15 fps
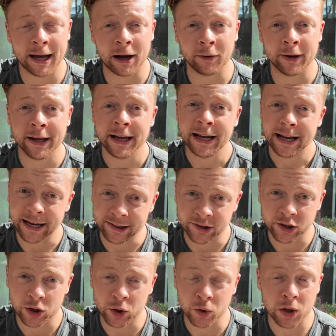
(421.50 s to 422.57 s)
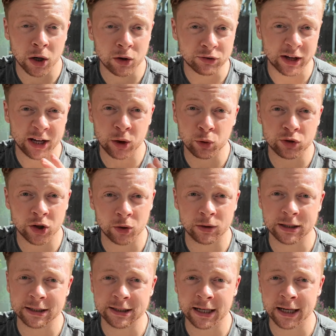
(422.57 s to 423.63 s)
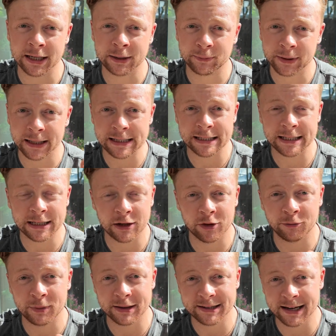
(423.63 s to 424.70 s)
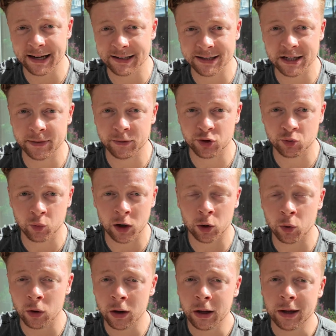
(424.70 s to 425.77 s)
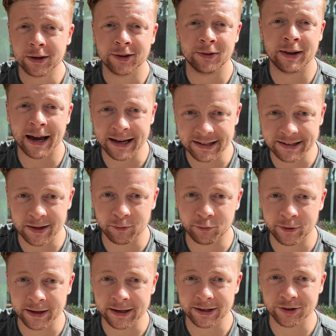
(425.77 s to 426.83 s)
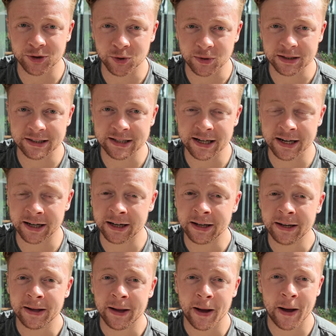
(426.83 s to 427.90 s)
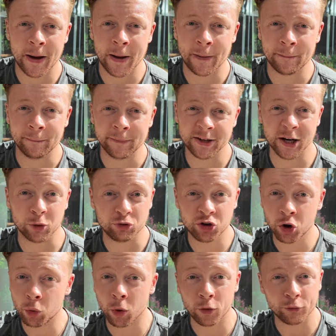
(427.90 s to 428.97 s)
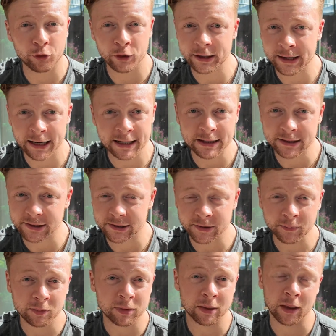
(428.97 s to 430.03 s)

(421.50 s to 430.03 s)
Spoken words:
down into glucose. They also contain plenty of potassium as well. So that is something to consider. You know, 2 or 3 dates